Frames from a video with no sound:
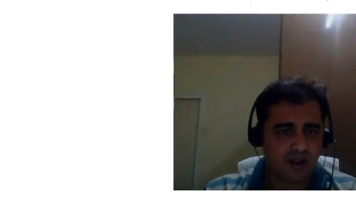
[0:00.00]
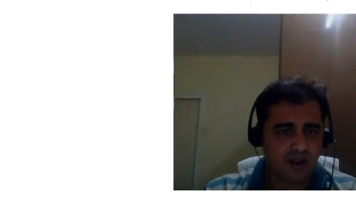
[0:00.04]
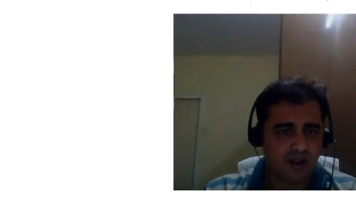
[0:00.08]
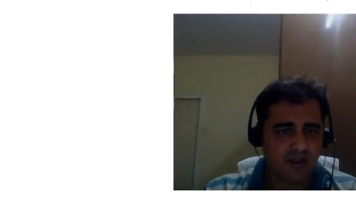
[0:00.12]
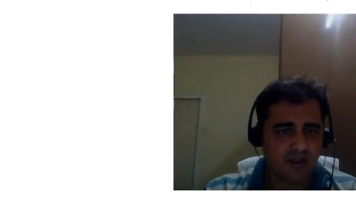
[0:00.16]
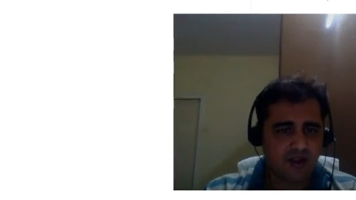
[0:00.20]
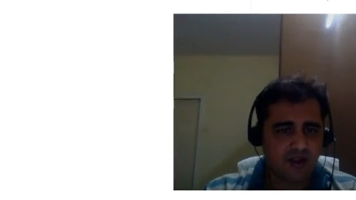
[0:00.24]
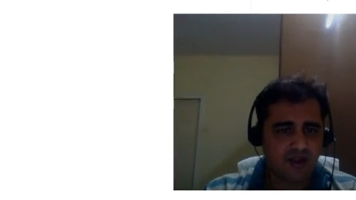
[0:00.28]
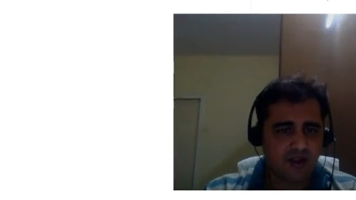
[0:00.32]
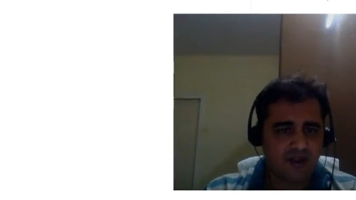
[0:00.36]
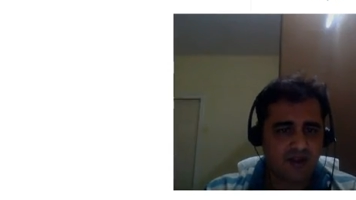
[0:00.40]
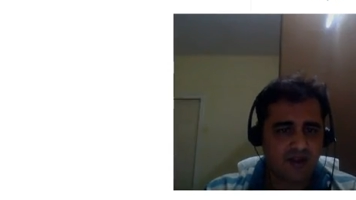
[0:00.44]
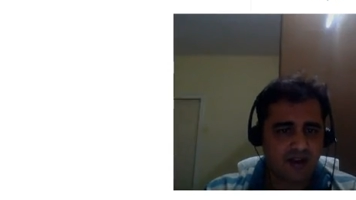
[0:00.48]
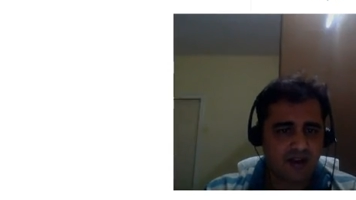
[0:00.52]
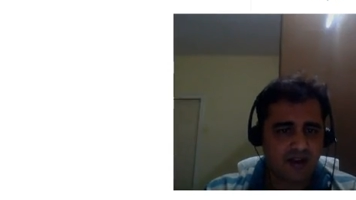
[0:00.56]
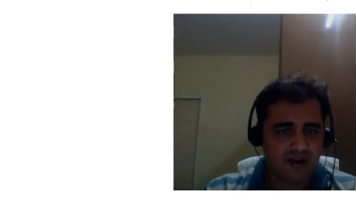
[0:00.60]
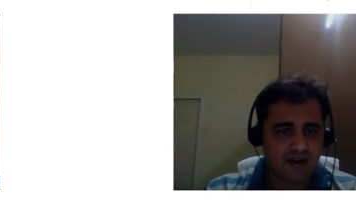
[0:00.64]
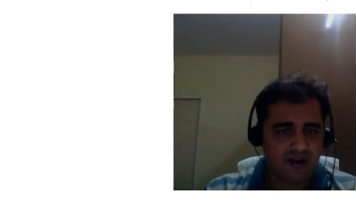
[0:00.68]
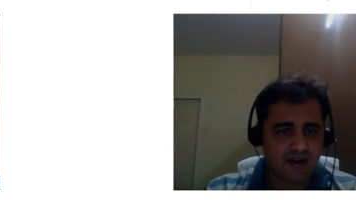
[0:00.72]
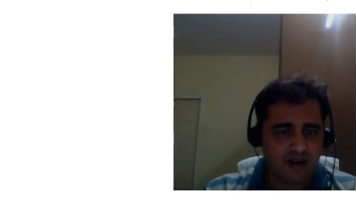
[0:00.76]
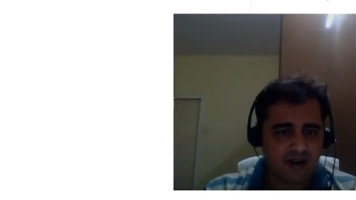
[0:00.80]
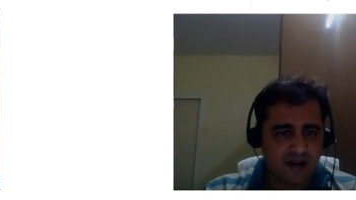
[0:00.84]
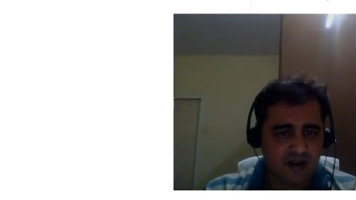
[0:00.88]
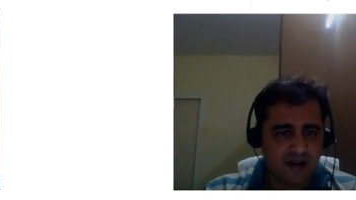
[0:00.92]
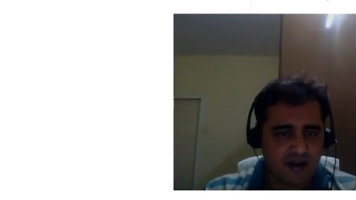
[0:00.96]
Now
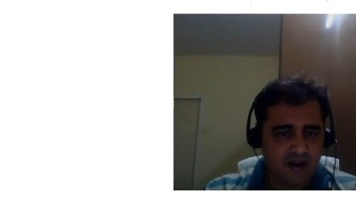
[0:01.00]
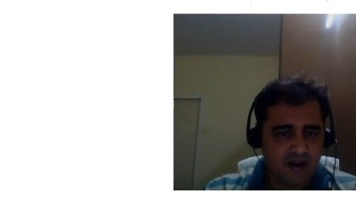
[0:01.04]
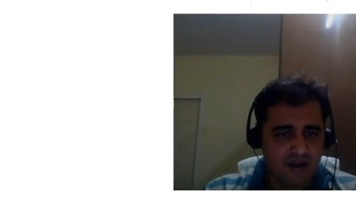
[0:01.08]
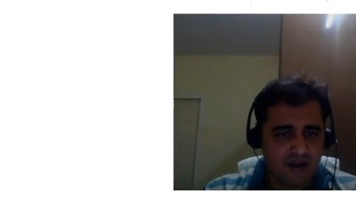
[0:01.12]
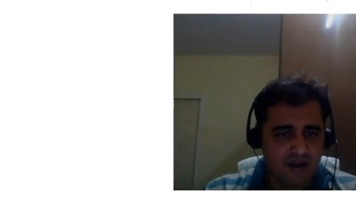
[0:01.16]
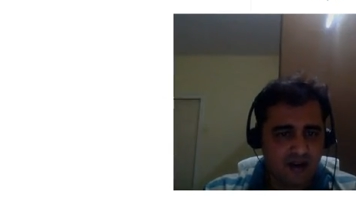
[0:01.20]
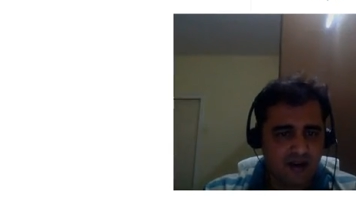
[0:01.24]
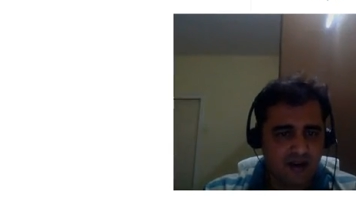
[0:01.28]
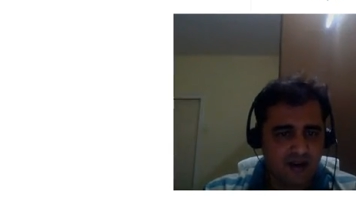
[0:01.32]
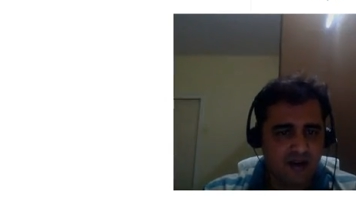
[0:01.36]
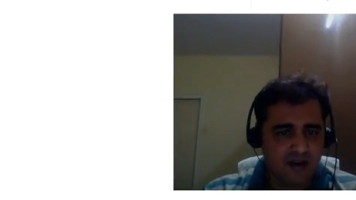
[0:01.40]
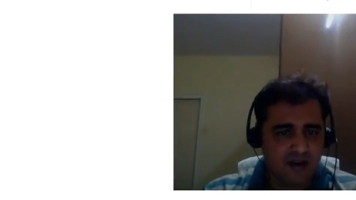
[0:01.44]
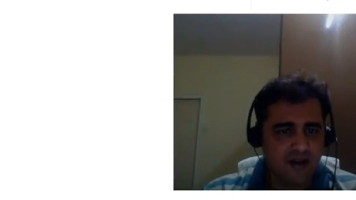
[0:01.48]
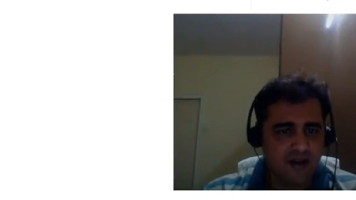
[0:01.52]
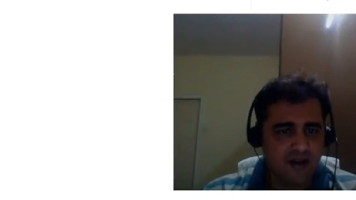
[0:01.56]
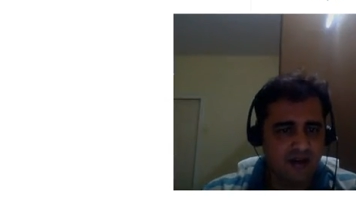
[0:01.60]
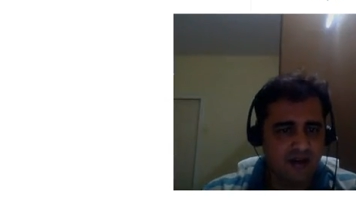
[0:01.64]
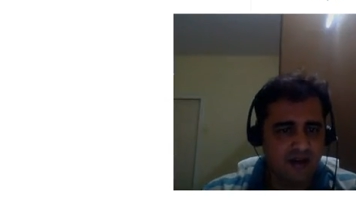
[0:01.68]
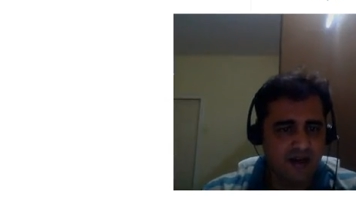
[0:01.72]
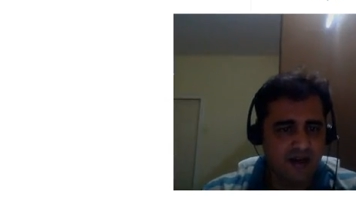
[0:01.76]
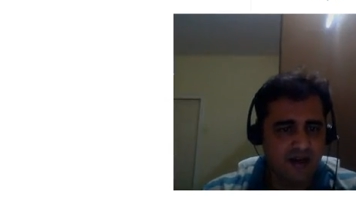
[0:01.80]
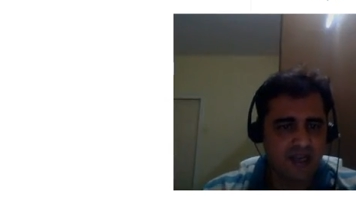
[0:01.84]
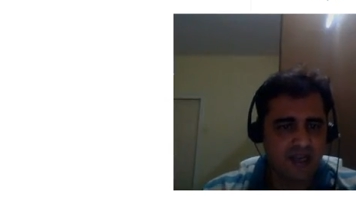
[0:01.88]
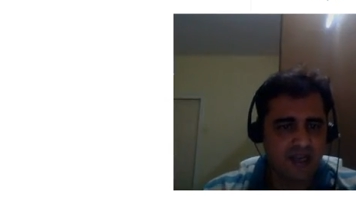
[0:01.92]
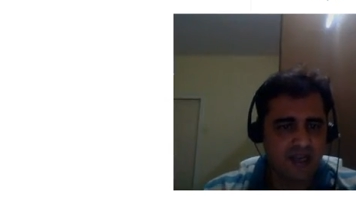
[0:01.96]
I'll
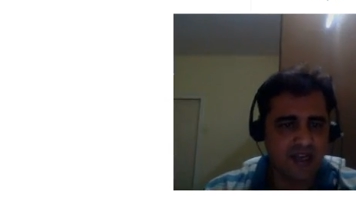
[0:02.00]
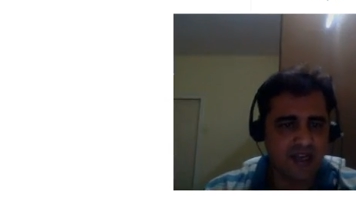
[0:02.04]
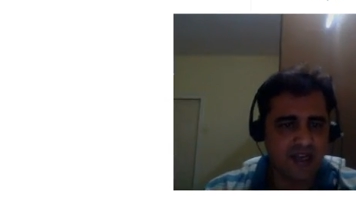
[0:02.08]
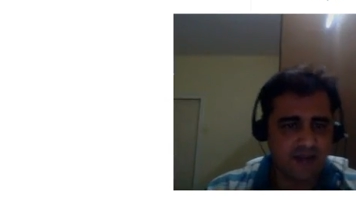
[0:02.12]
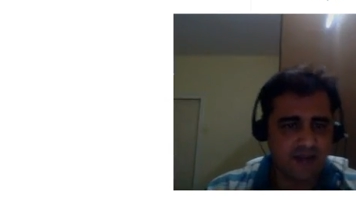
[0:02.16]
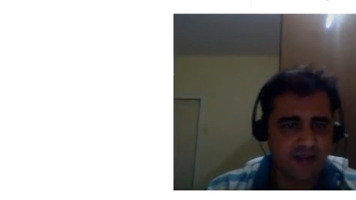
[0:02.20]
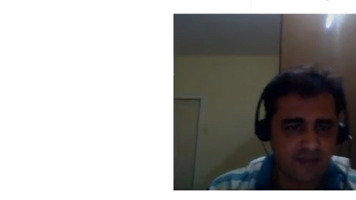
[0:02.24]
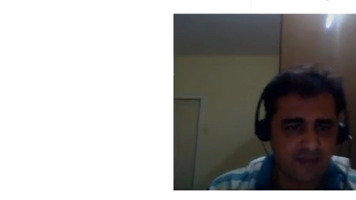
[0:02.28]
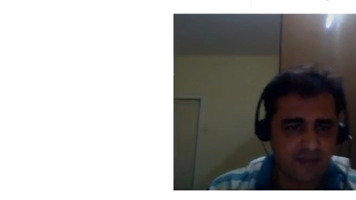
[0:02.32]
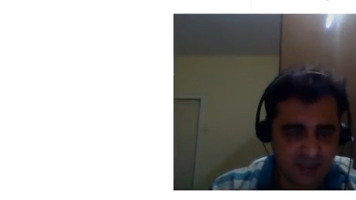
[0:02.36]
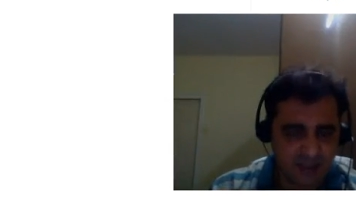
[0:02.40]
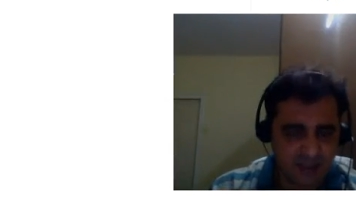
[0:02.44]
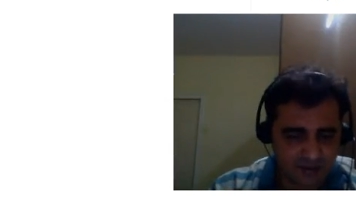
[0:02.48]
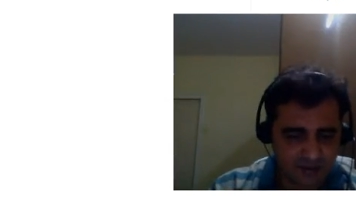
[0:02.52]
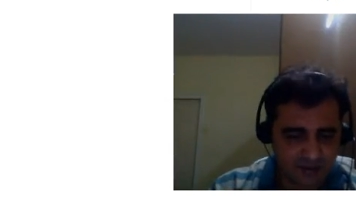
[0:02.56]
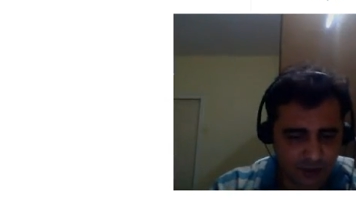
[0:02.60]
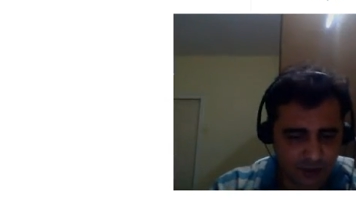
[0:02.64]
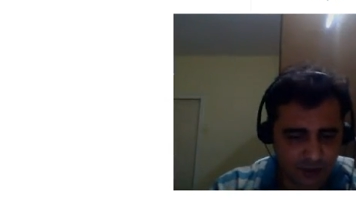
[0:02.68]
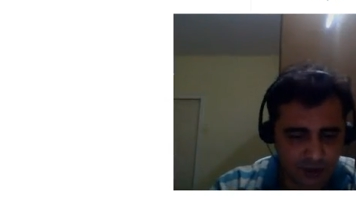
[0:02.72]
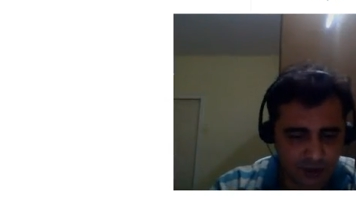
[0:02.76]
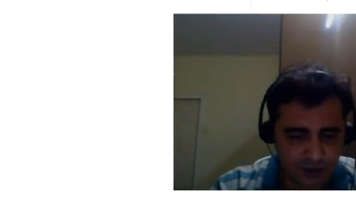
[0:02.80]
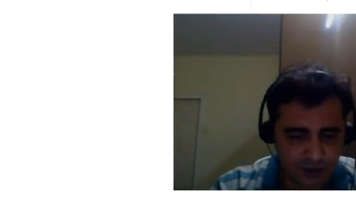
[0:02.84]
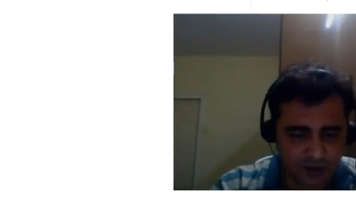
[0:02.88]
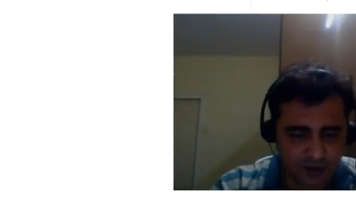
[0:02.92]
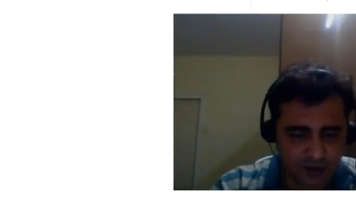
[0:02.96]
rename this
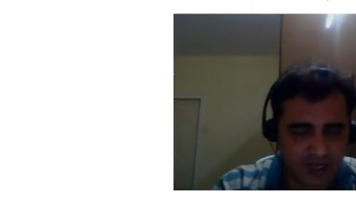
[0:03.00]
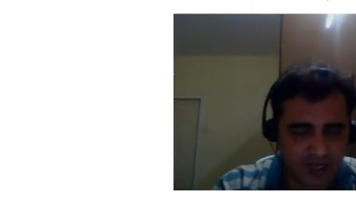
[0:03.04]
module